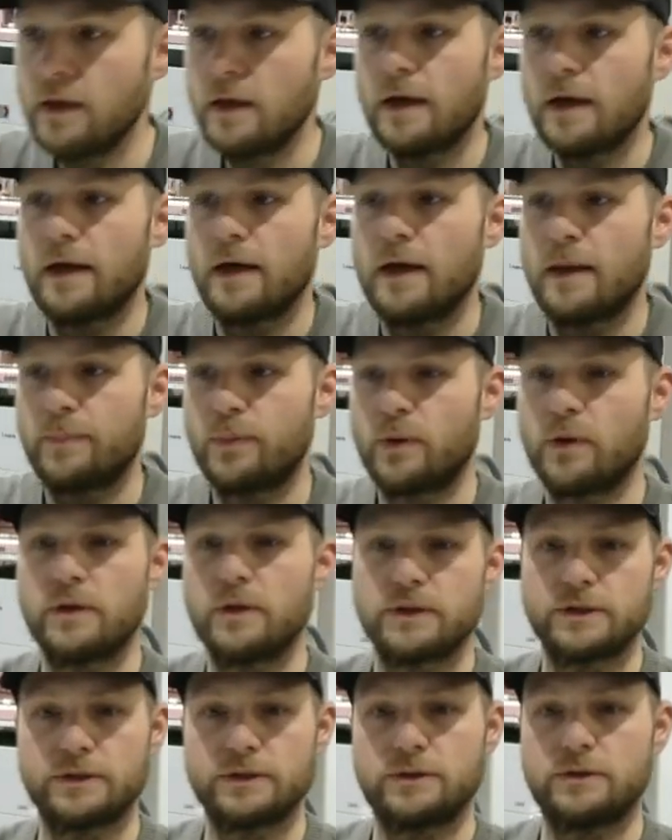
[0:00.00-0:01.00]

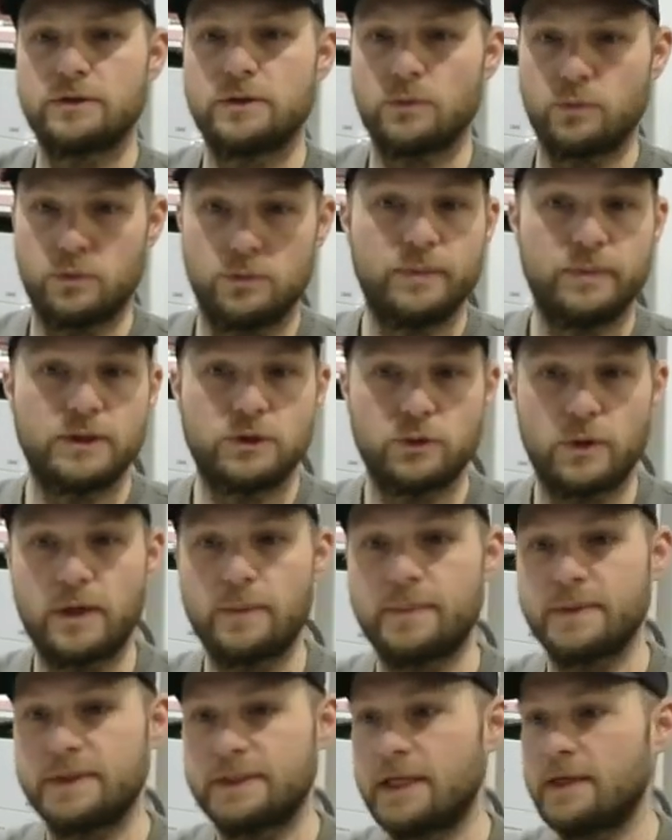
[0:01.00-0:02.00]
Products would be
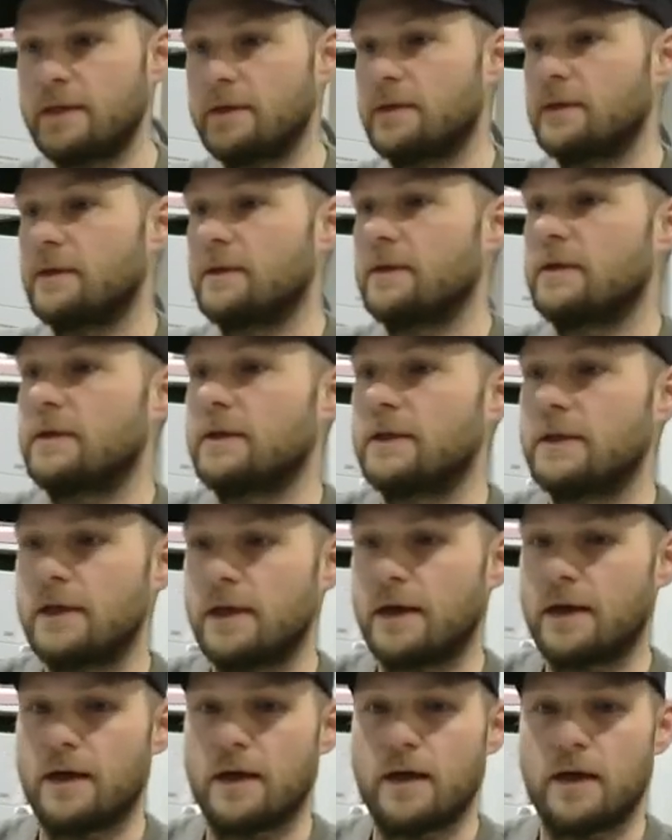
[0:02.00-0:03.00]
20%.
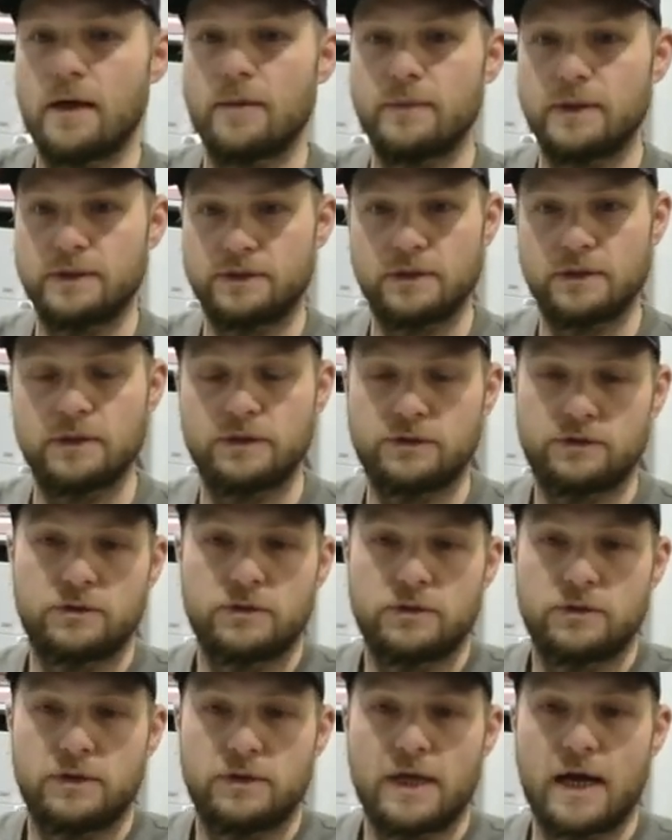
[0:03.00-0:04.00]
That's
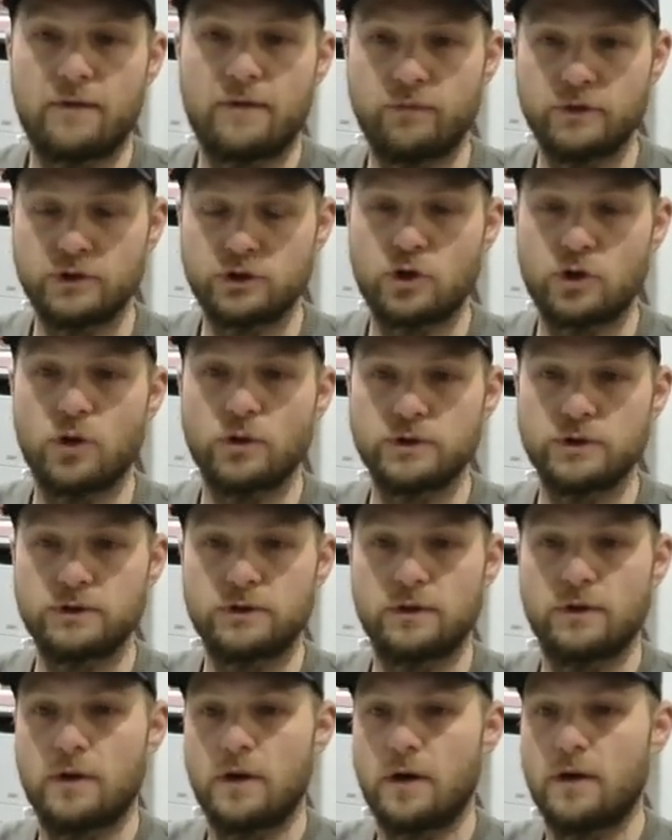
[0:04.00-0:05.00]
the average
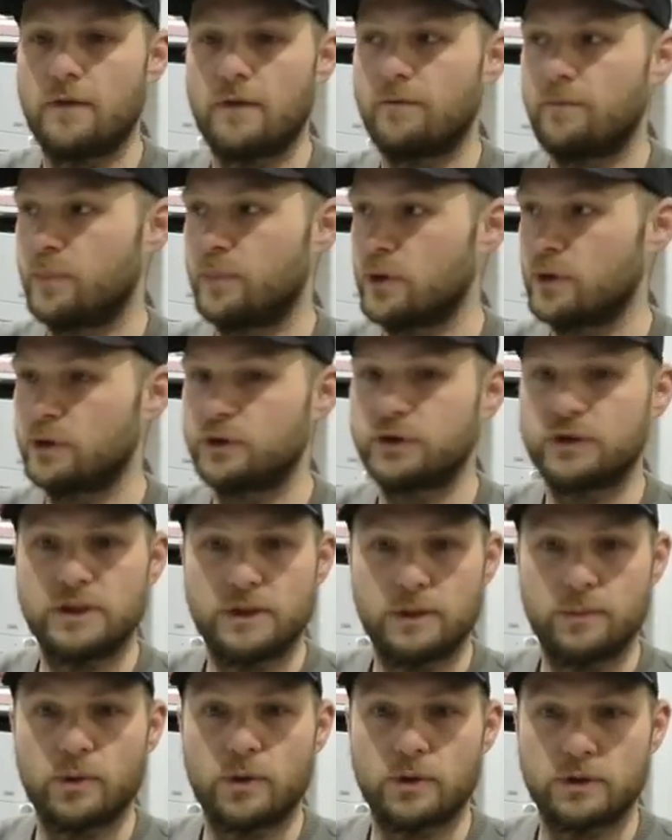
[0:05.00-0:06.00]
cost of
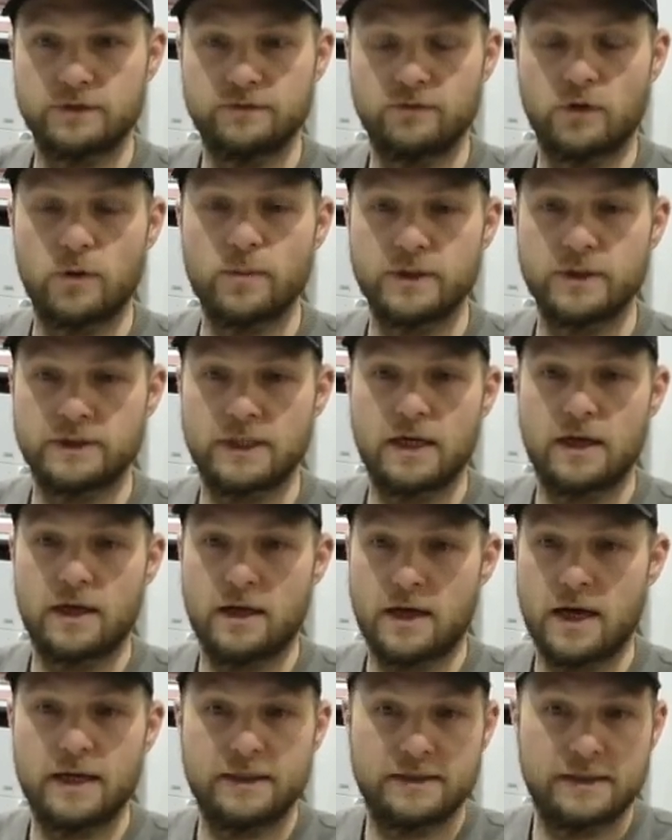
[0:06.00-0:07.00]
purchasing the products from us
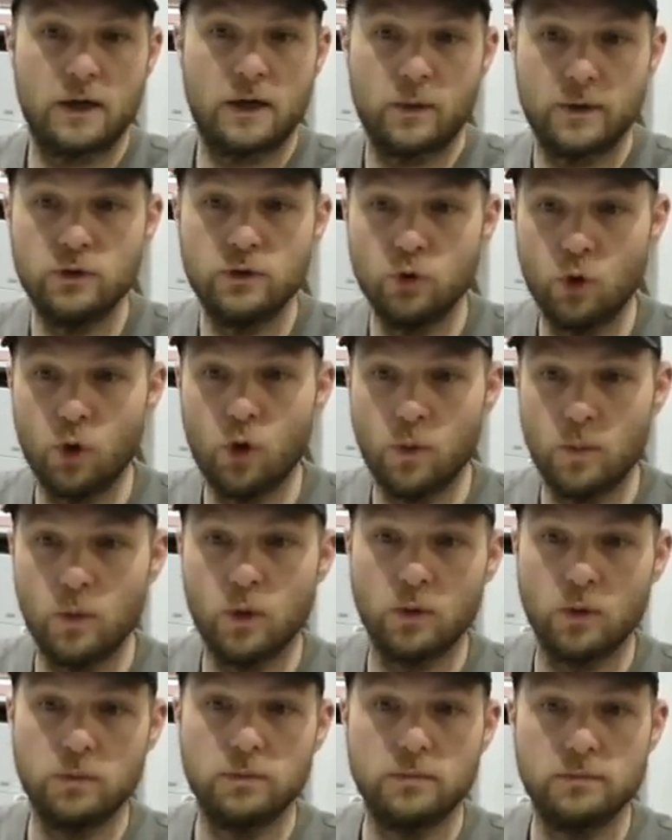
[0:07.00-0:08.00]
at our
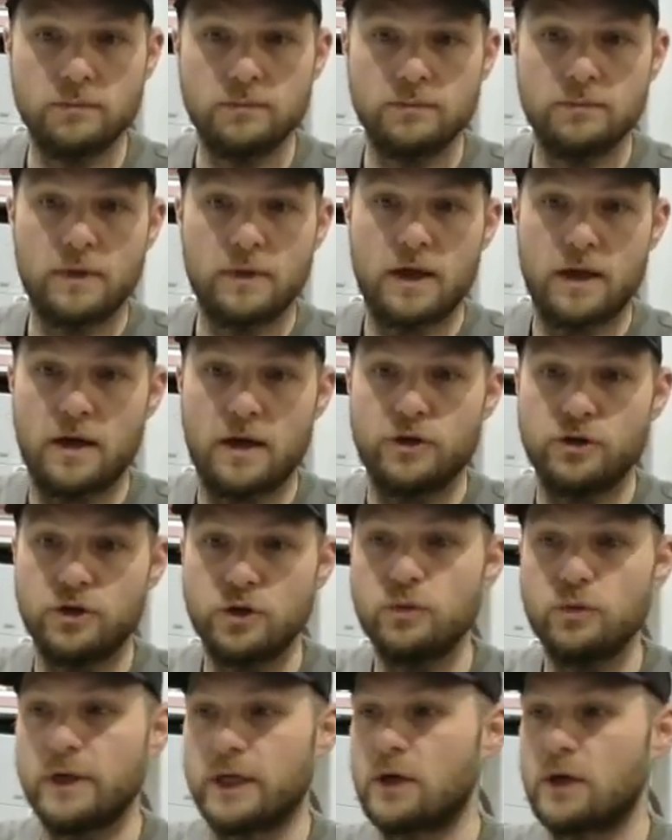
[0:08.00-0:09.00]
normal
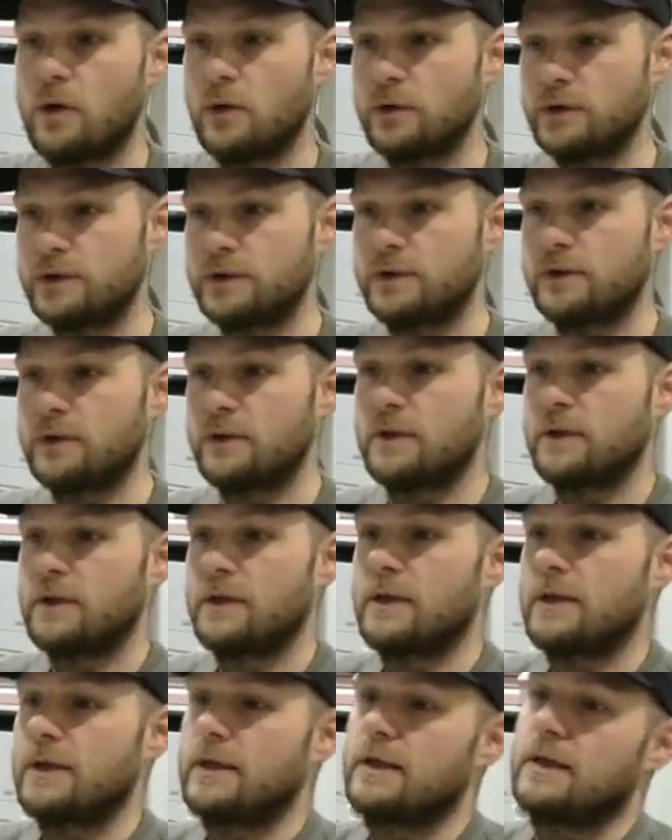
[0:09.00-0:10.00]
unit cost.
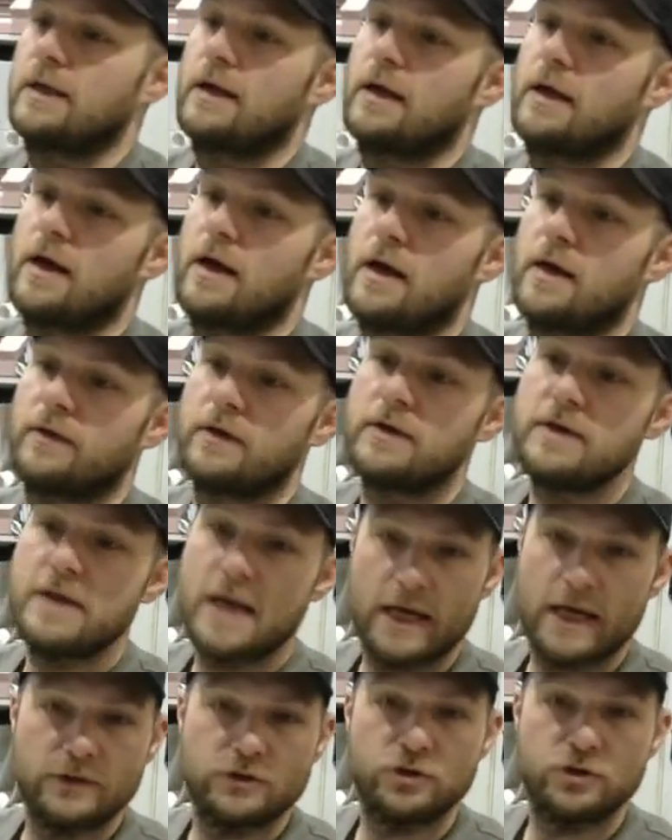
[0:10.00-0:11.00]
The
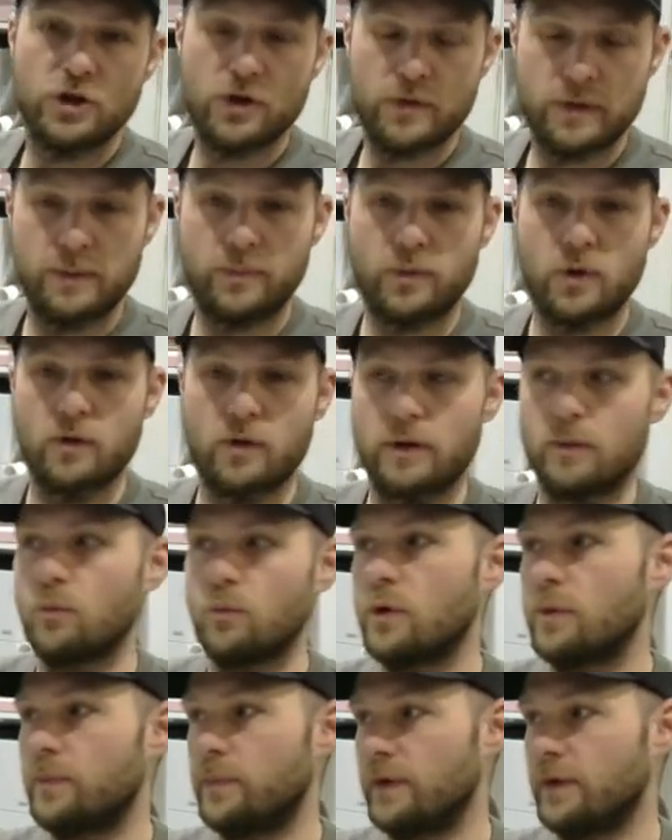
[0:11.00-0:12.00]
net during the program
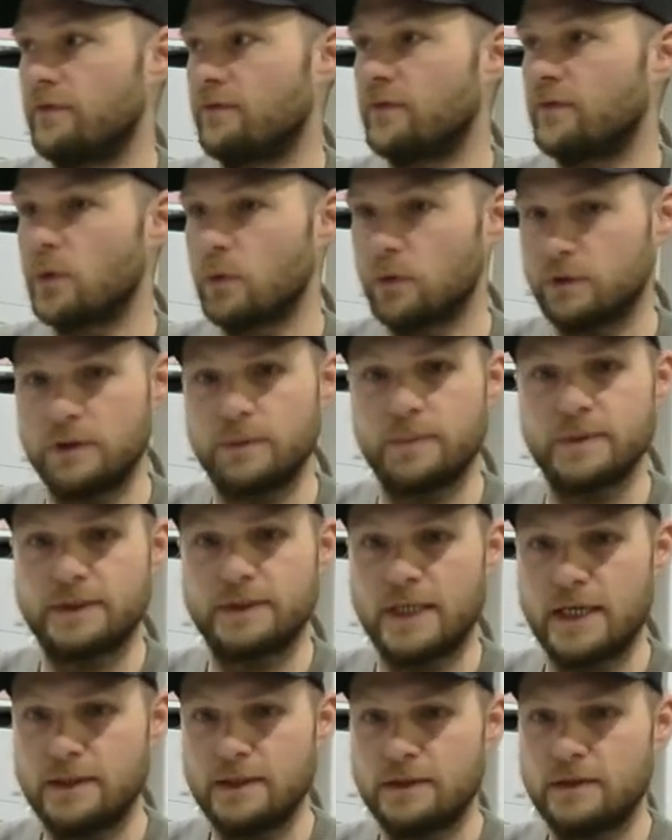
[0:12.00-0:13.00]
would be
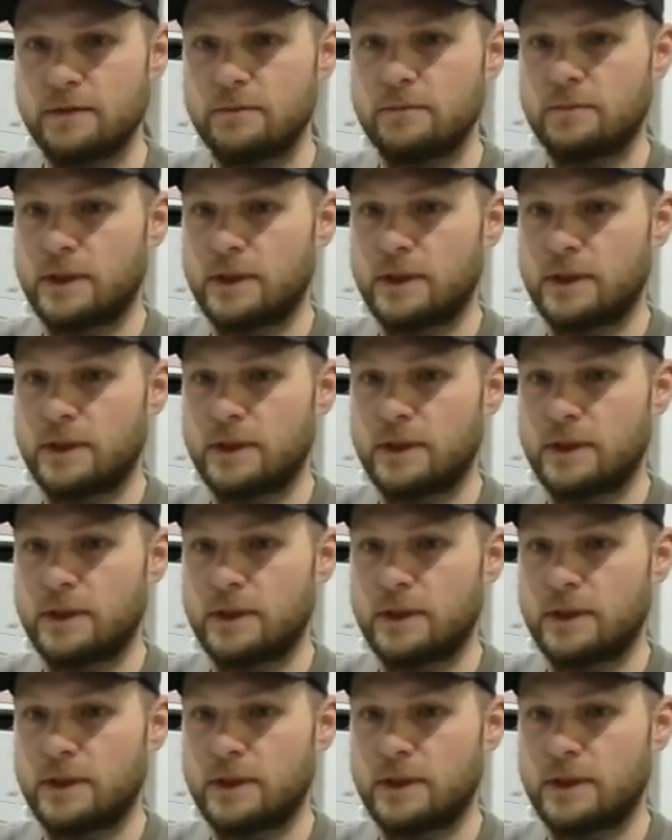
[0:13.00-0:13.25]
40%.